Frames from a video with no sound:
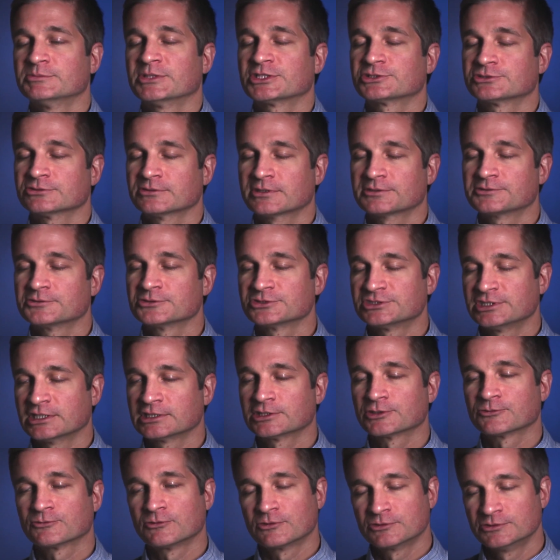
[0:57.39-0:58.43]
to make sure that they're seeing
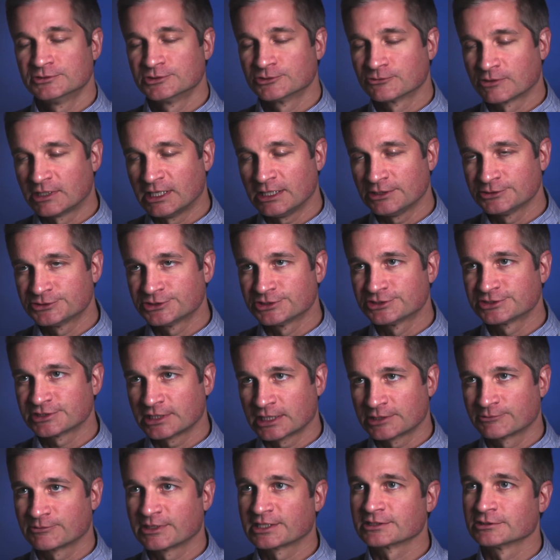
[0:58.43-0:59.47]
the neurologist
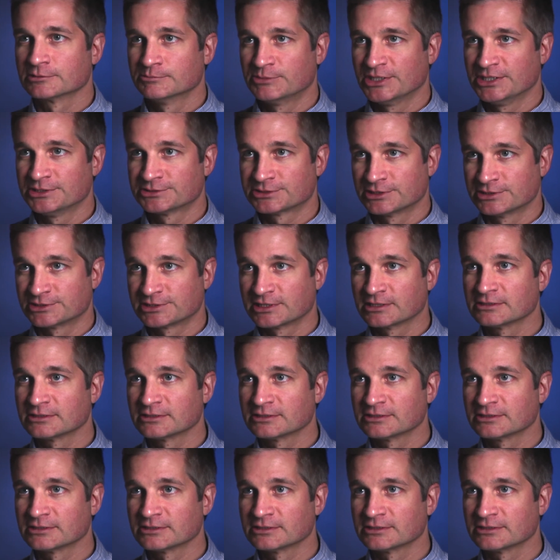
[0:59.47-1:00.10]
on a regular basis,